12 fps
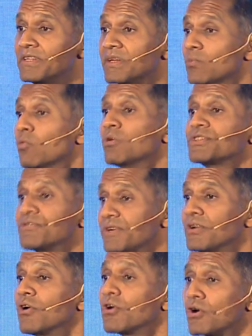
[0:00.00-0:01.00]
wind and
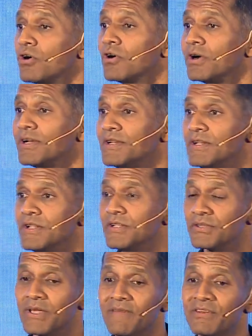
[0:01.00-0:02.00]
water in Hong Kong.
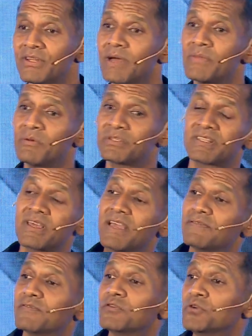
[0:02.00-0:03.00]
So every time there was a
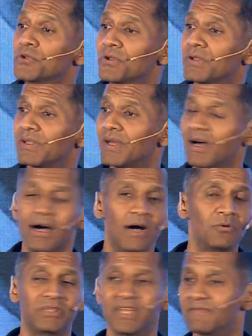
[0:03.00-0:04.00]
typhoon,
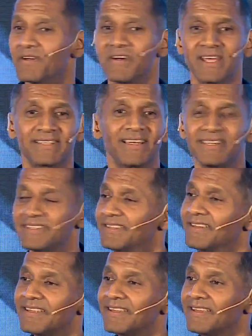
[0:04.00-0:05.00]
I would get very
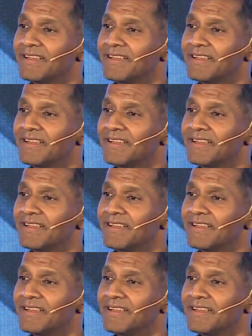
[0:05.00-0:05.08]
excited.